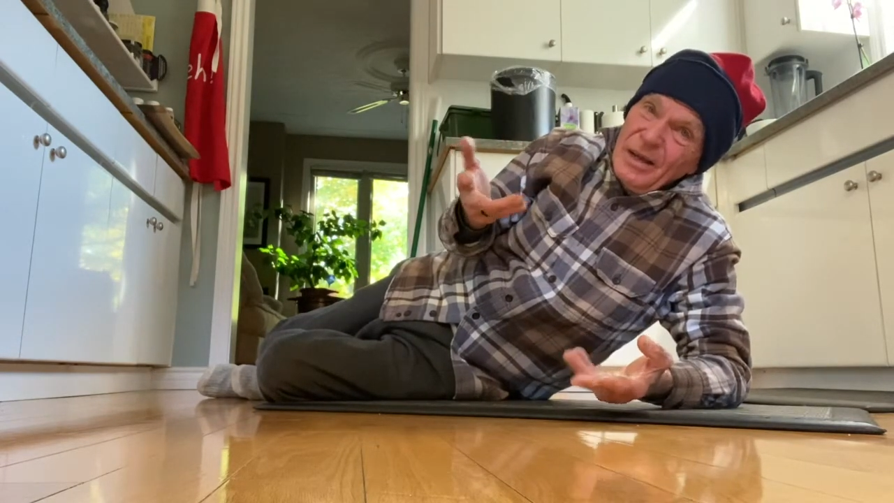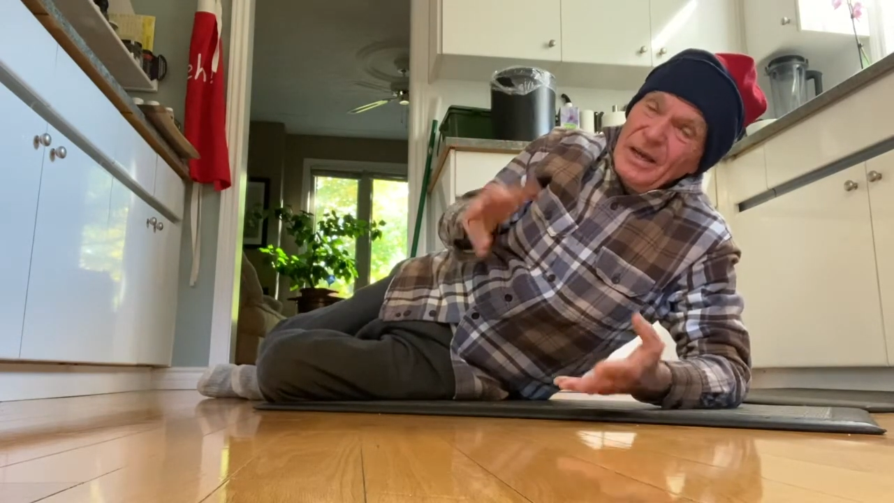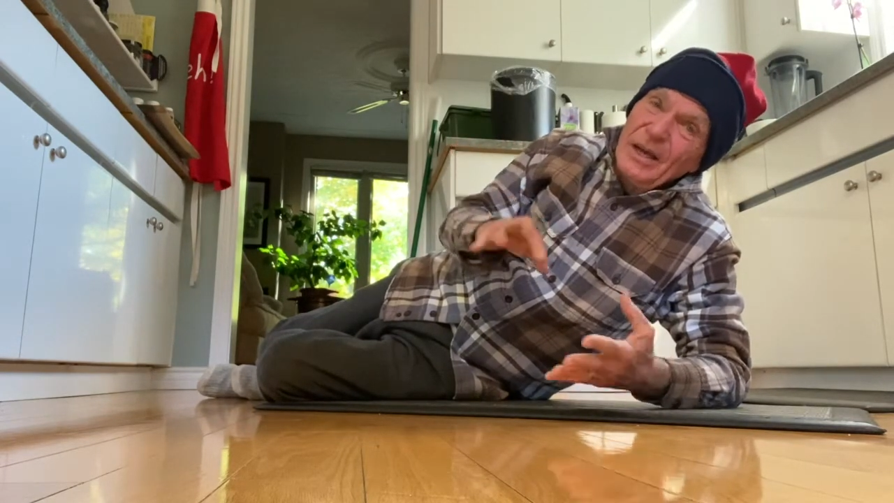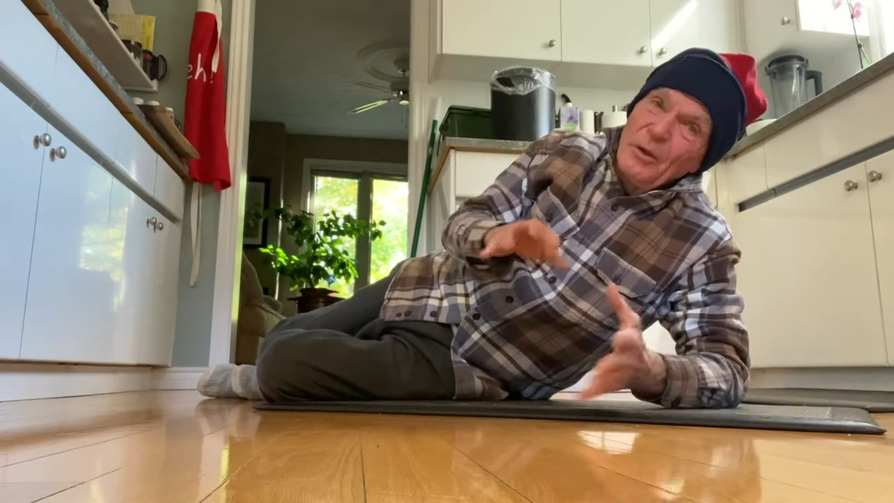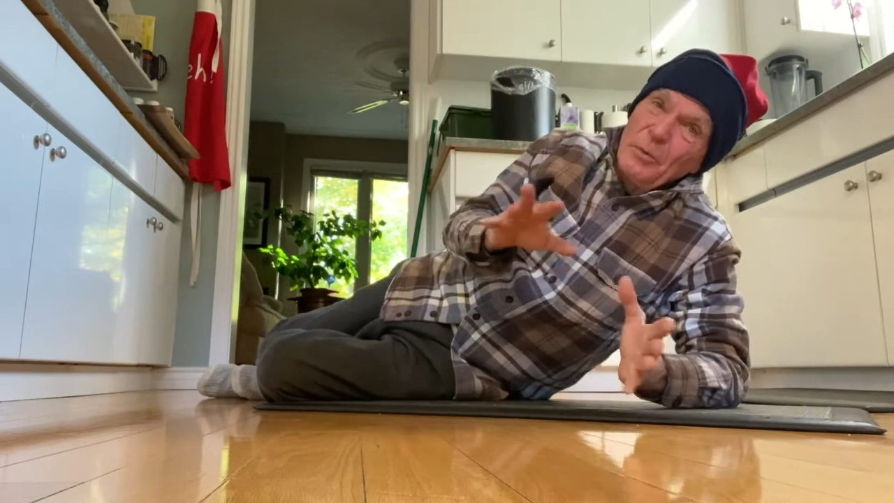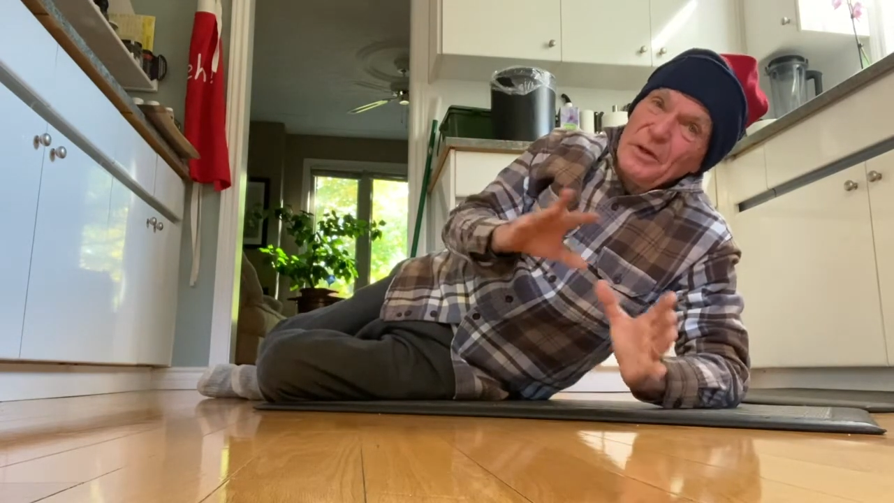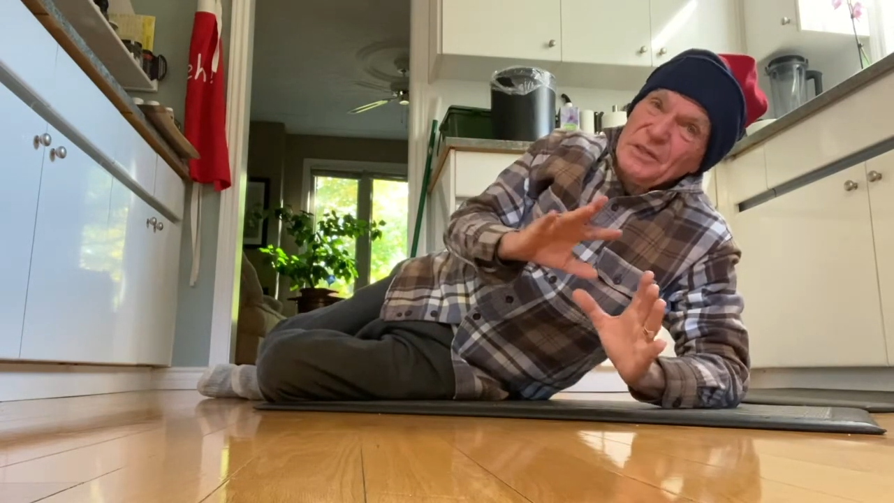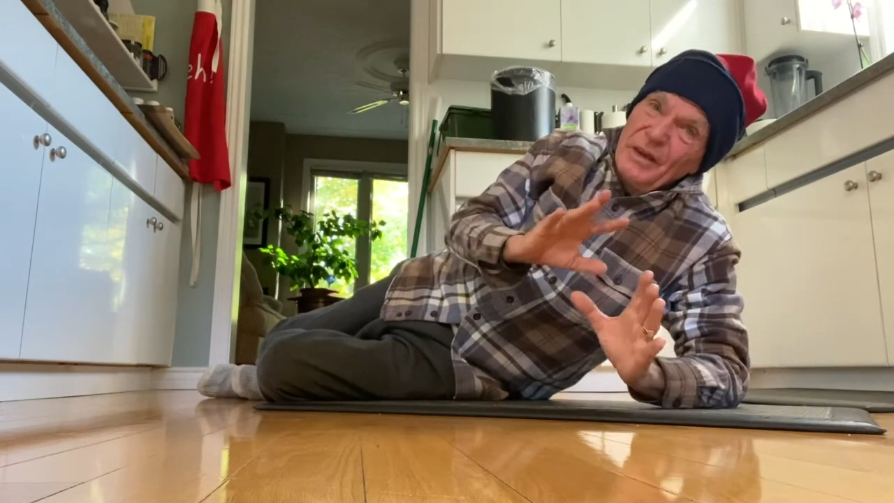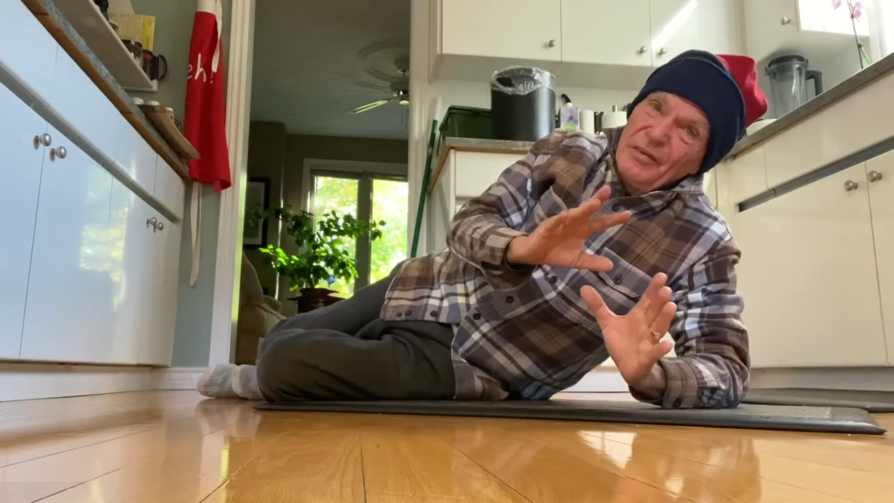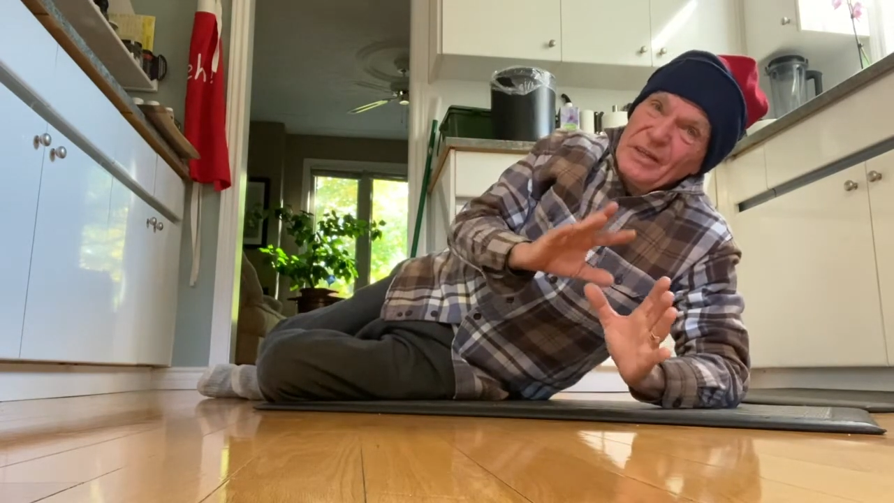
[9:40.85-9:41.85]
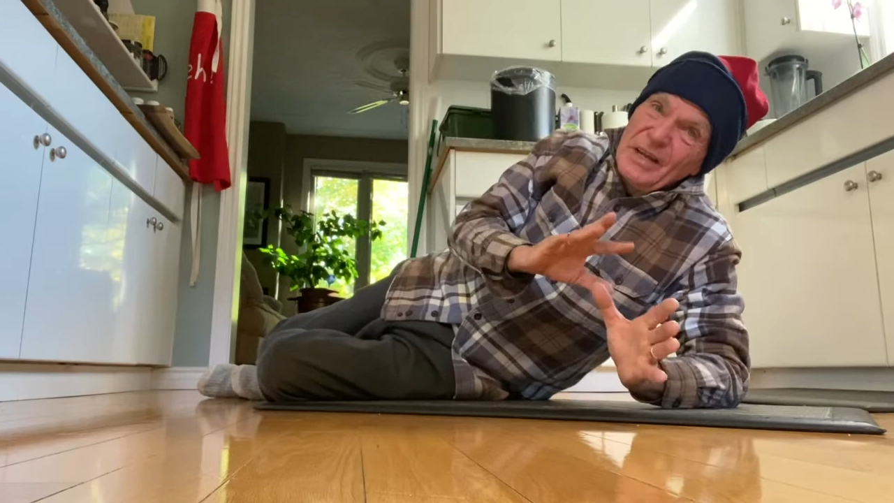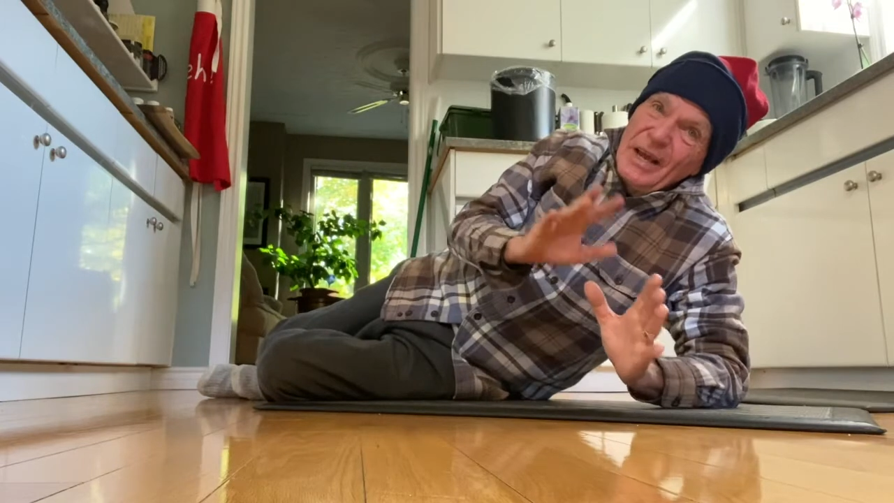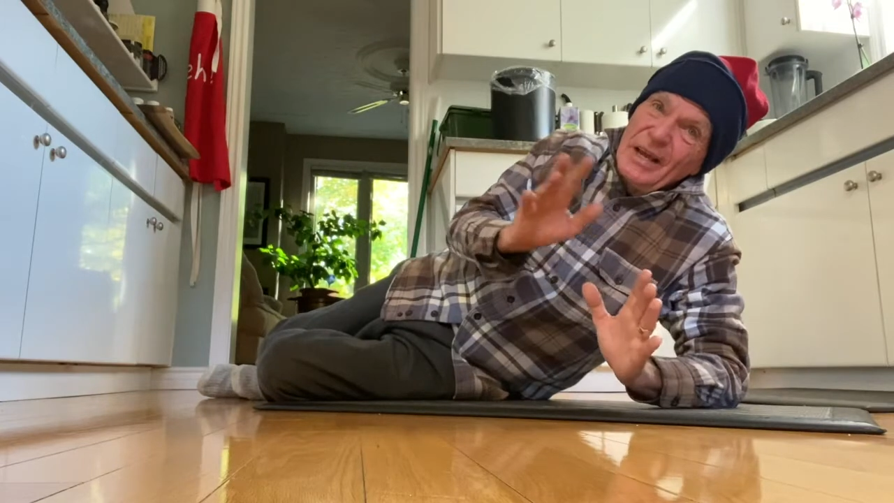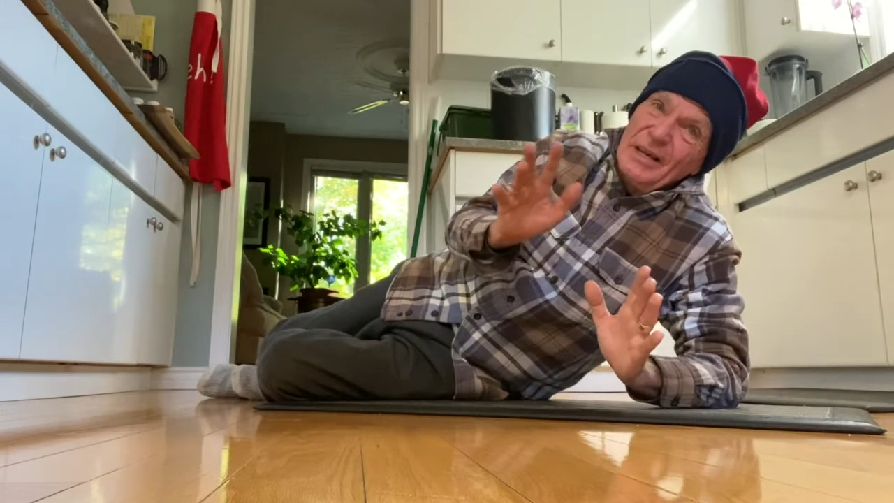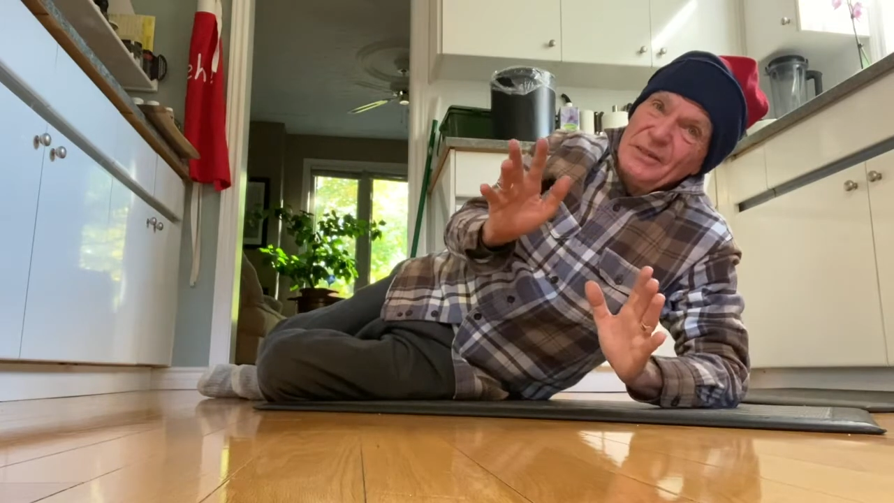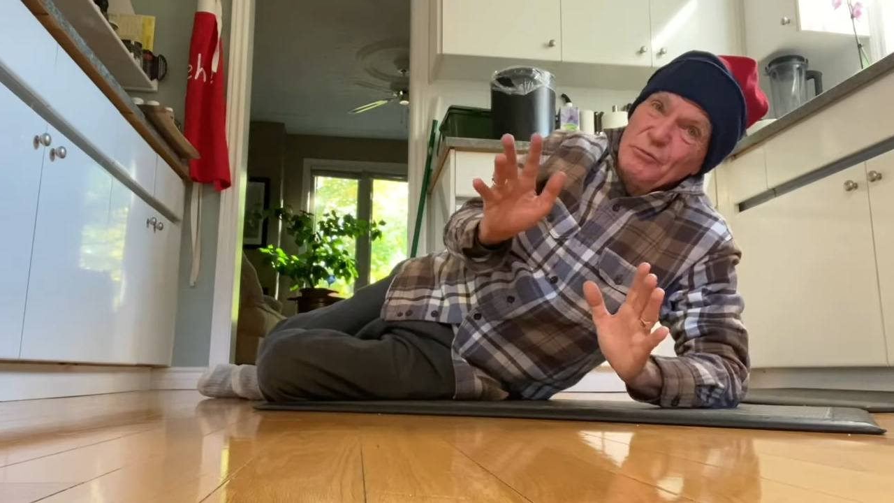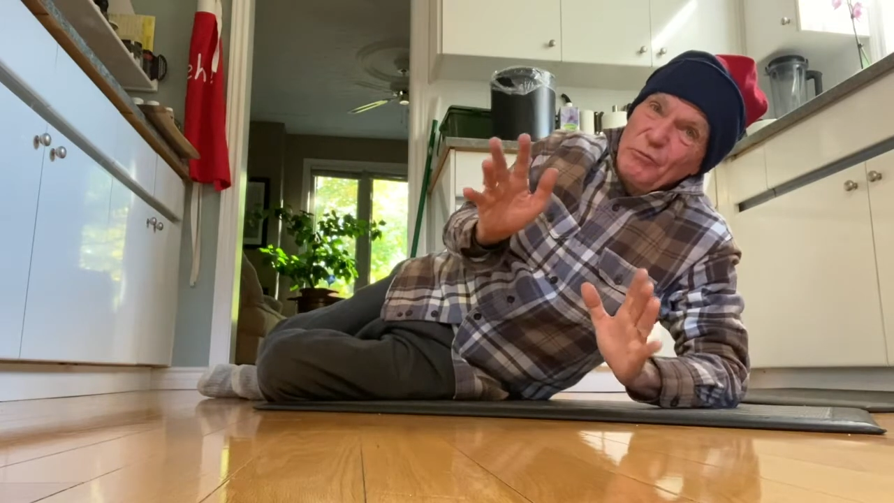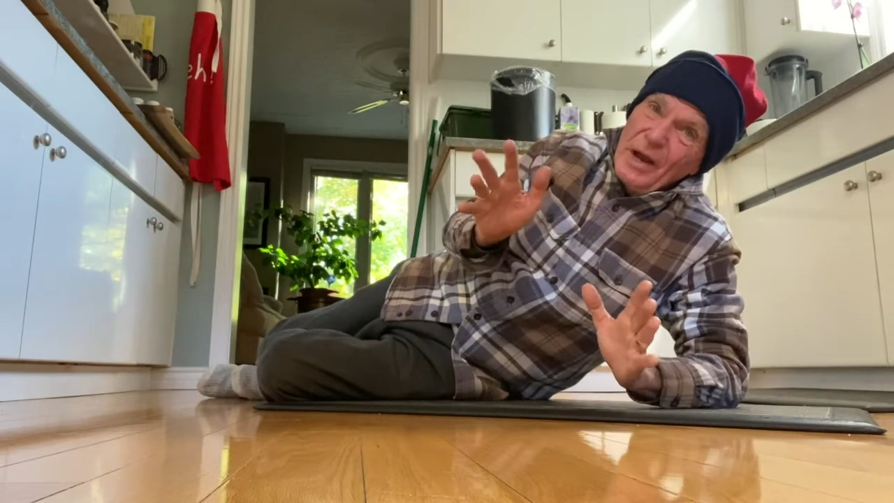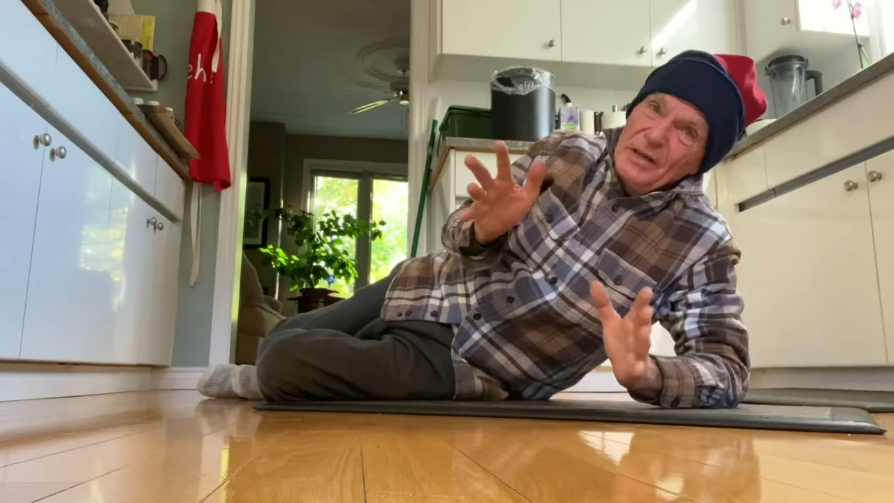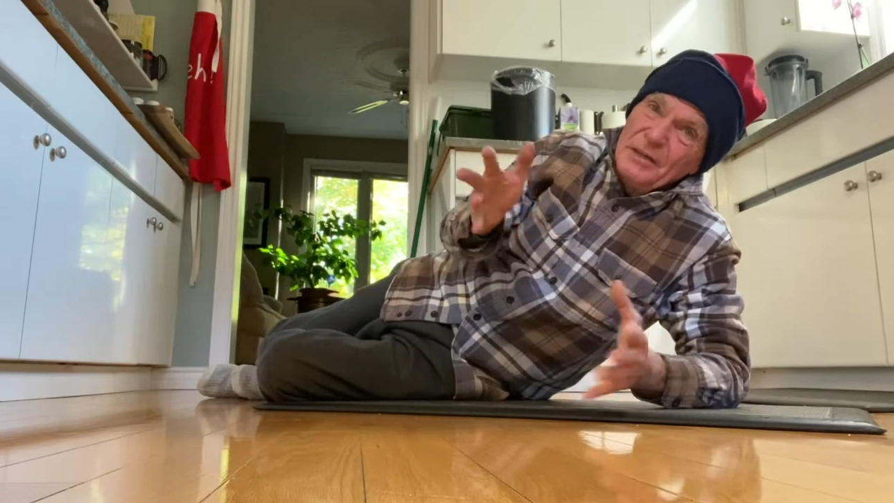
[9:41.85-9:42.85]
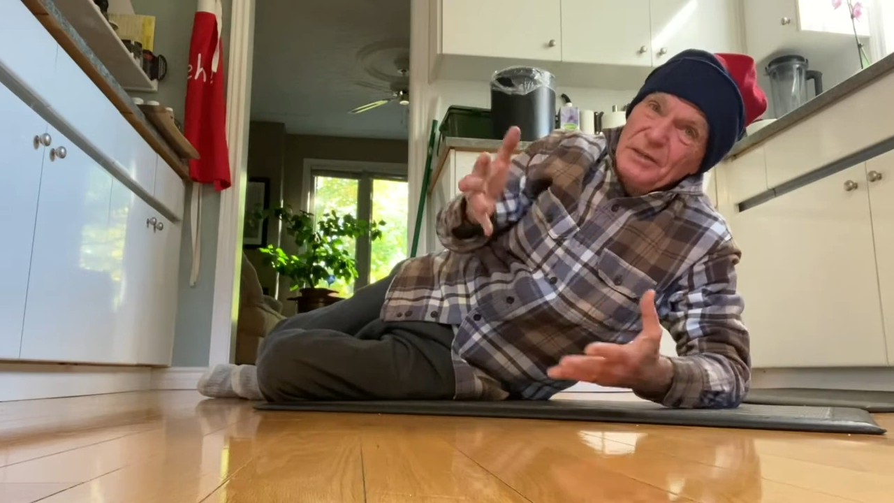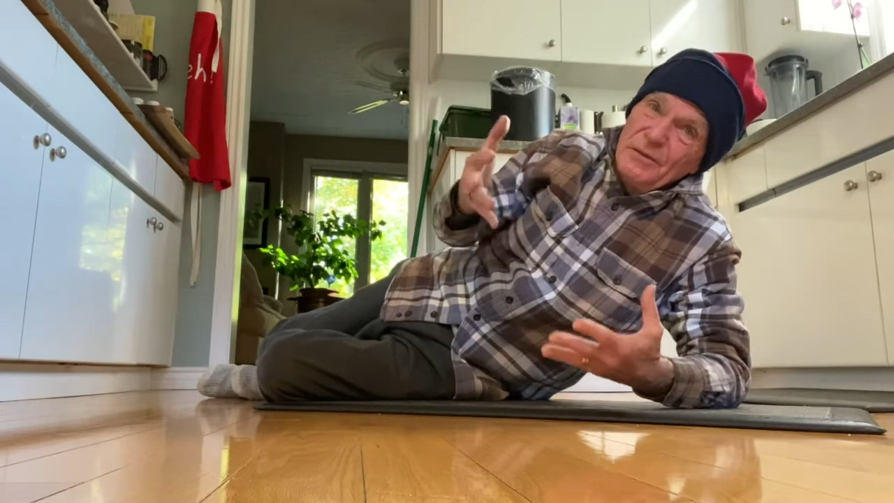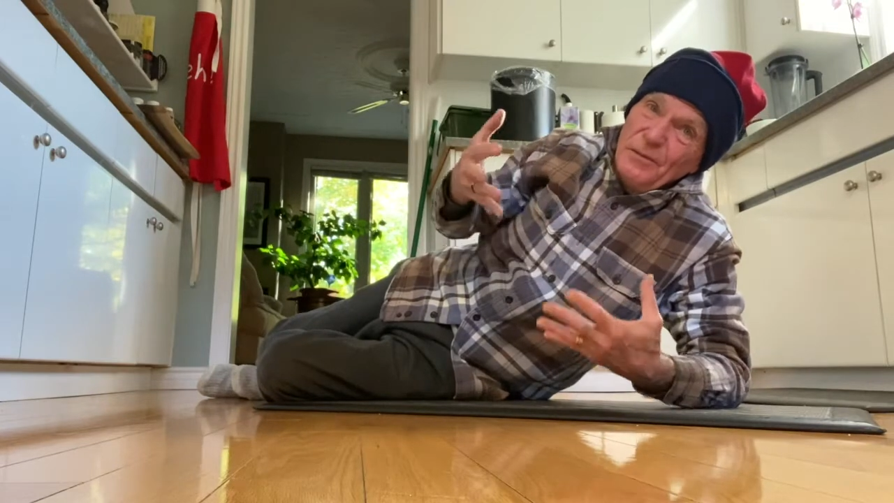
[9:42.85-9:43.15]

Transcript: In other words, give a day's rest